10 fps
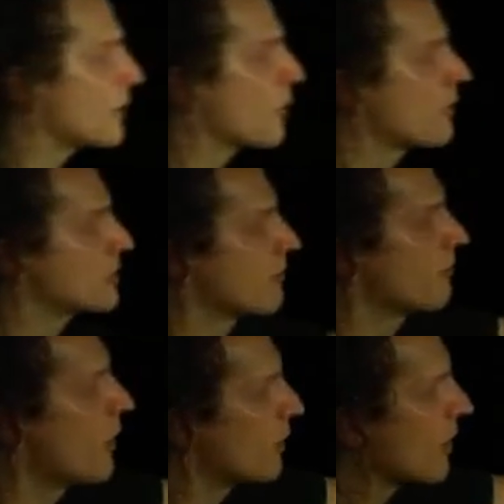matter whether it's a
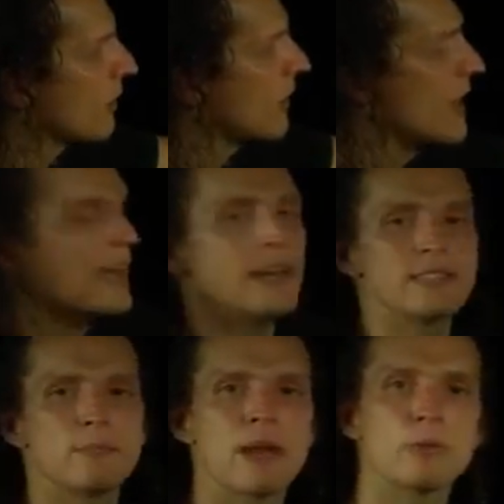photo, it
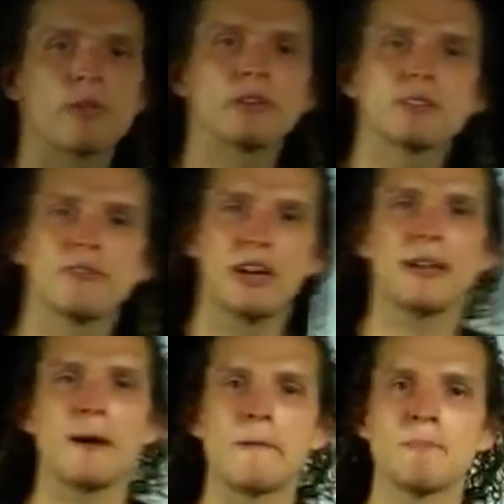doesn't matter whether it's a
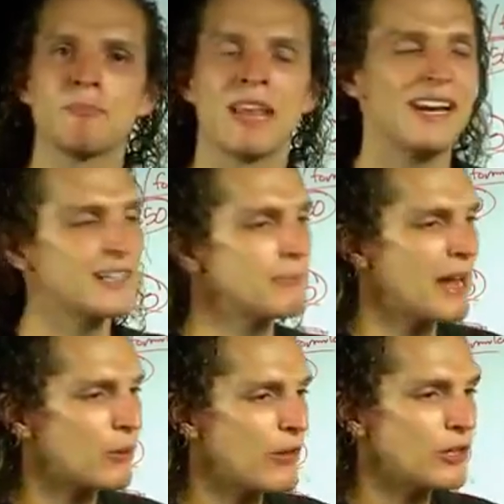video, it doesn't
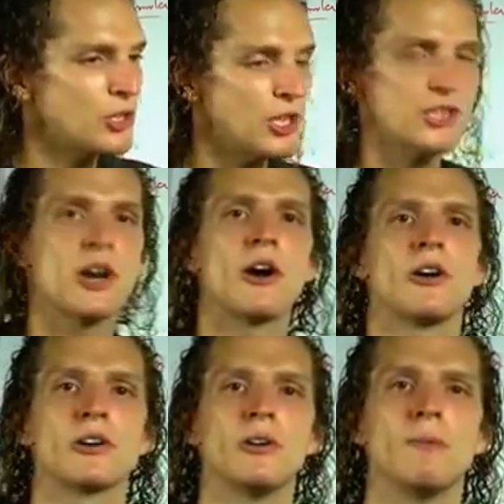matter whether it's just an
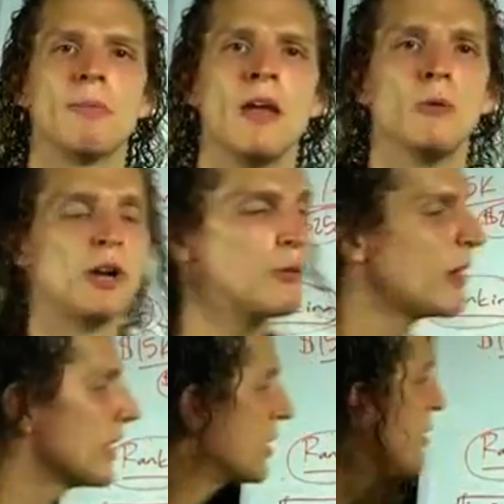article. What you want to